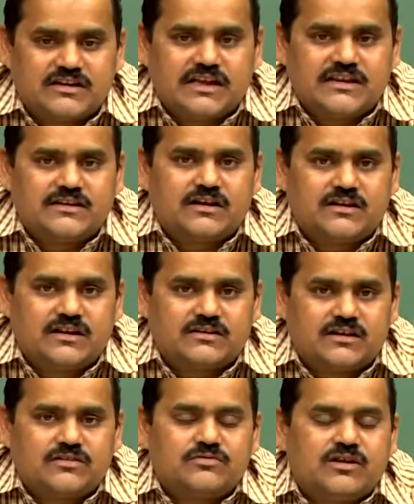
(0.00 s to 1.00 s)
carrying
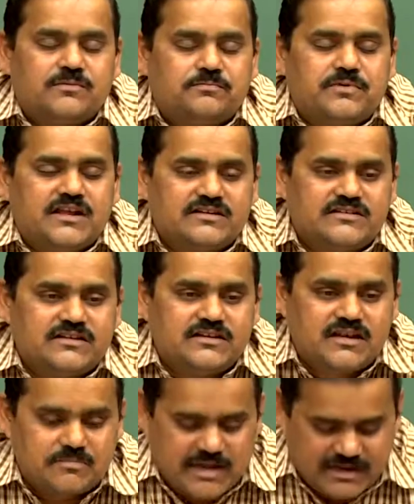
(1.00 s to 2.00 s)
conductor when placed in
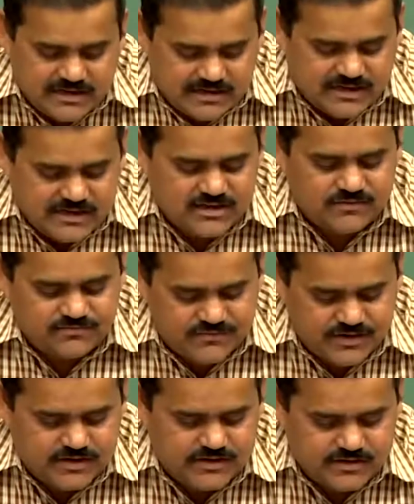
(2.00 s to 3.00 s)
a magnetic
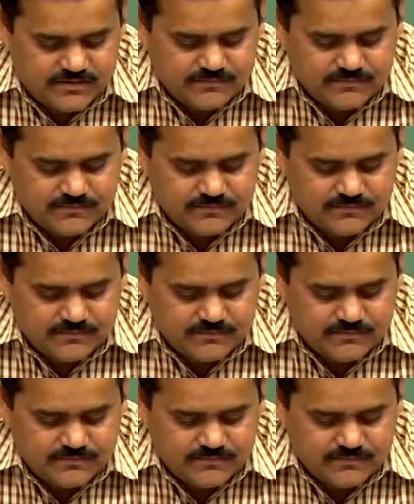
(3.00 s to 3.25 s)
field.